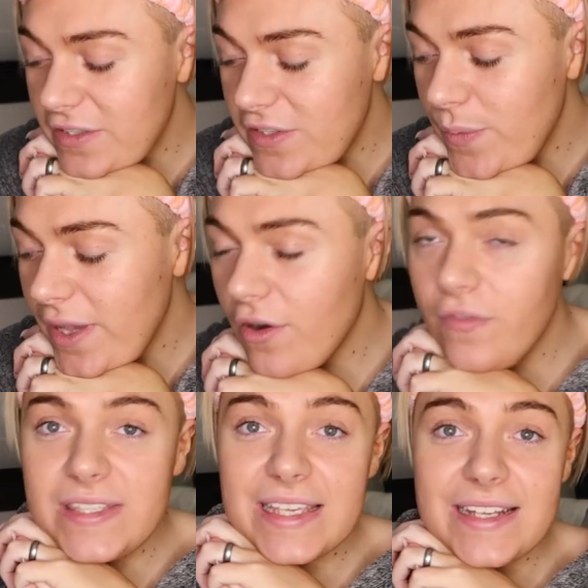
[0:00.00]
So we are
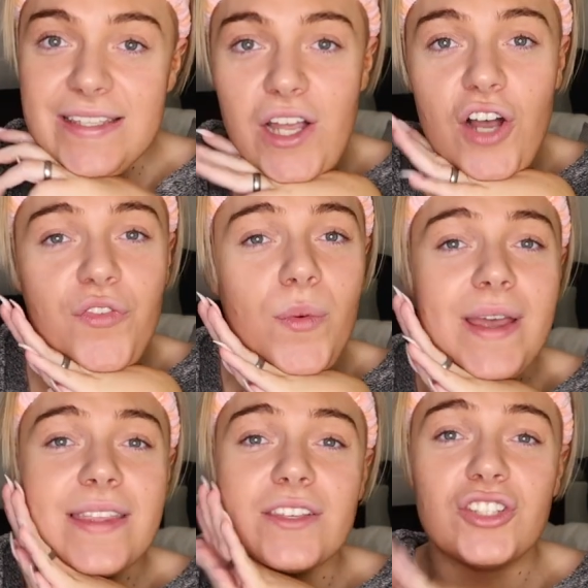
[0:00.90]
obviously gonna start off
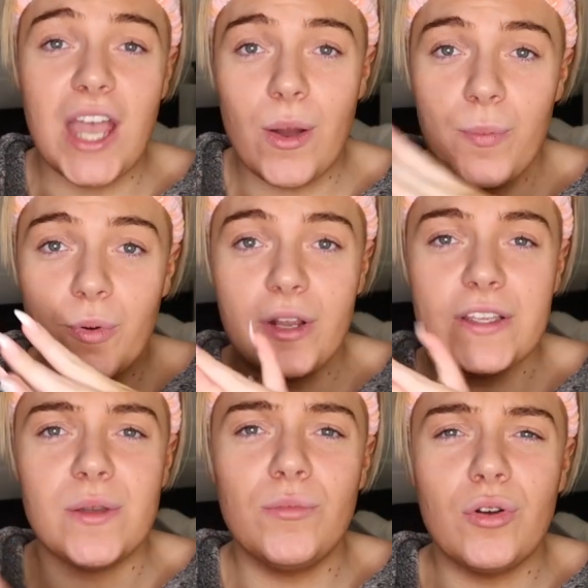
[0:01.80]
with shower
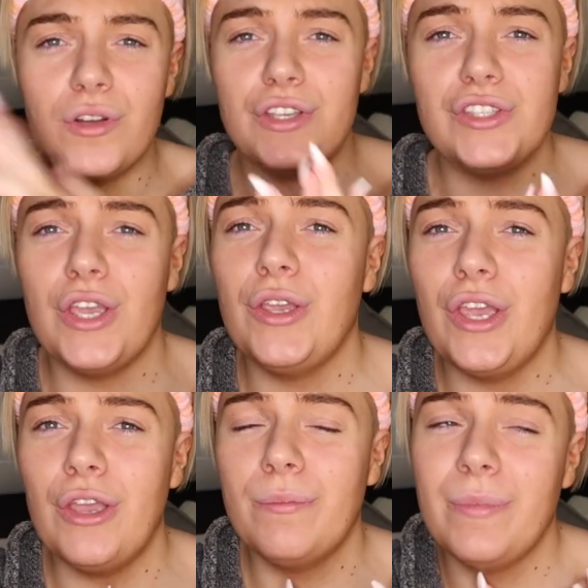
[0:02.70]
products. So I'm not gonna show
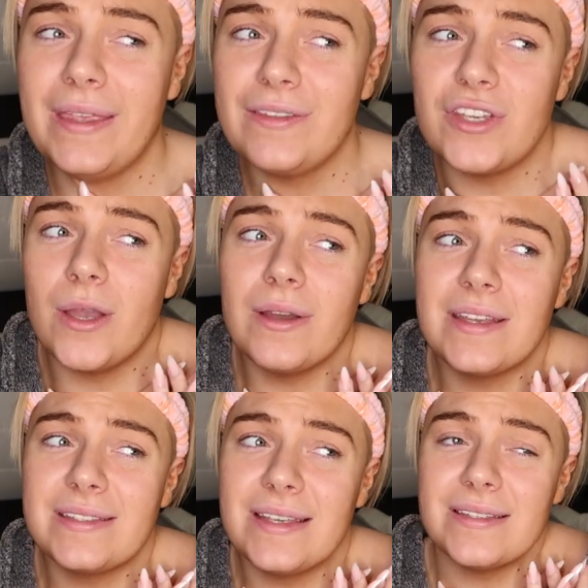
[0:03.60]
you me in the shower
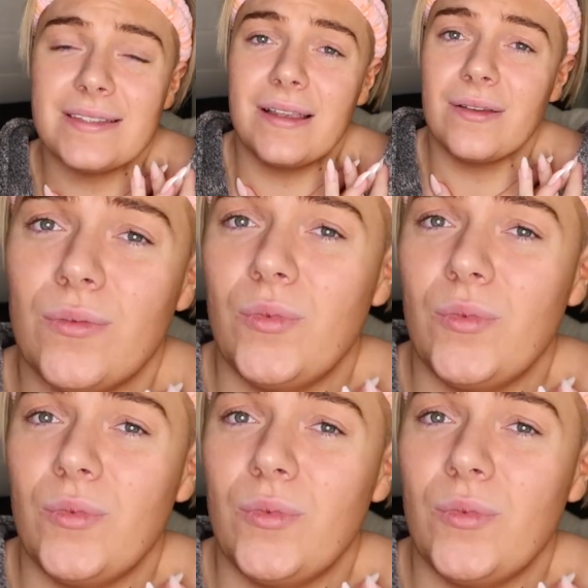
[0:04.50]
because that's like